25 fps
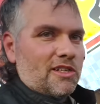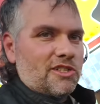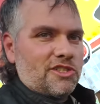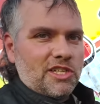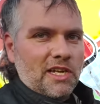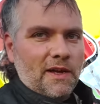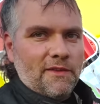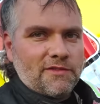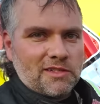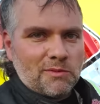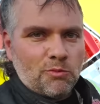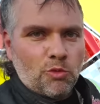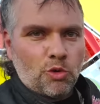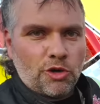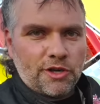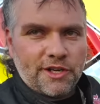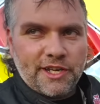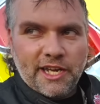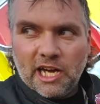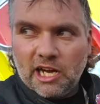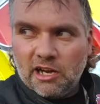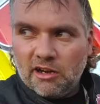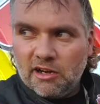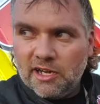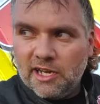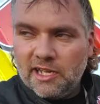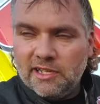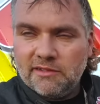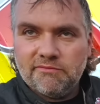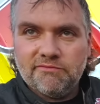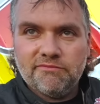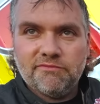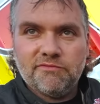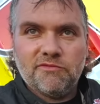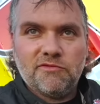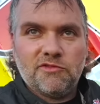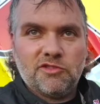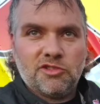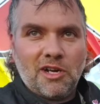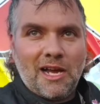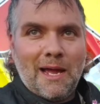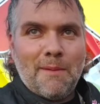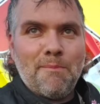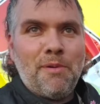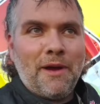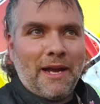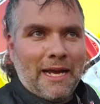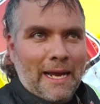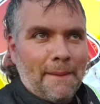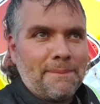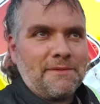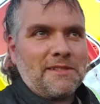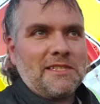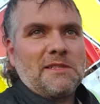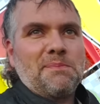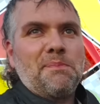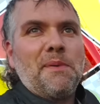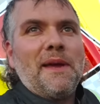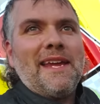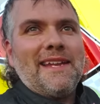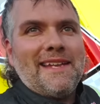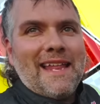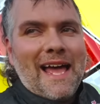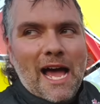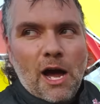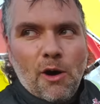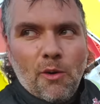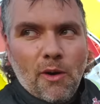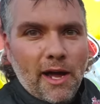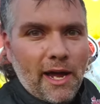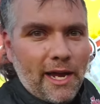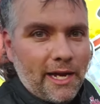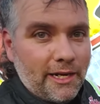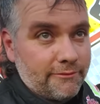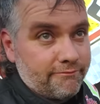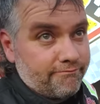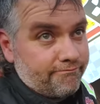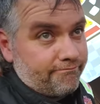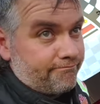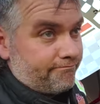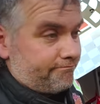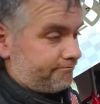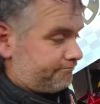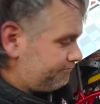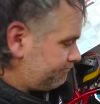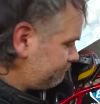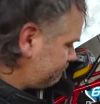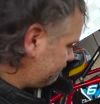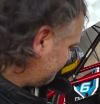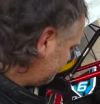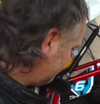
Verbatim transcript: gonna shove some more gear in, try to pick up the speed that way.